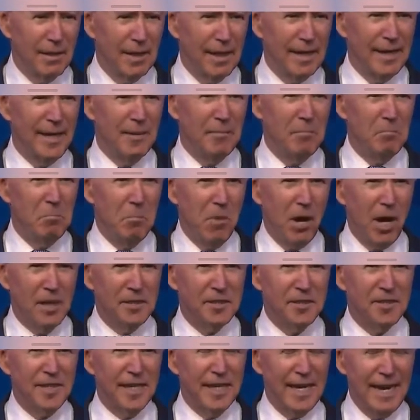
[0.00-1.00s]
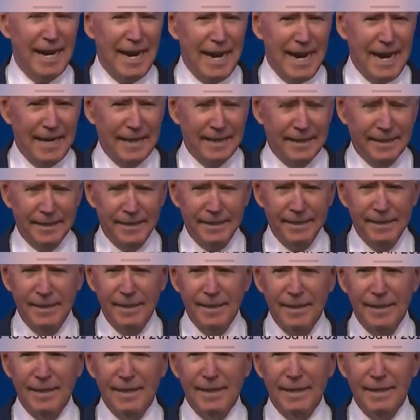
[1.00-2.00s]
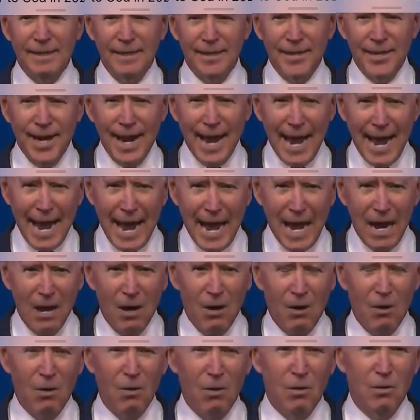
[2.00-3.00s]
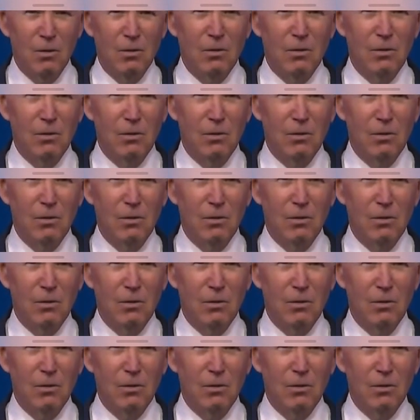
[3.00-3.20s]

And it must end now.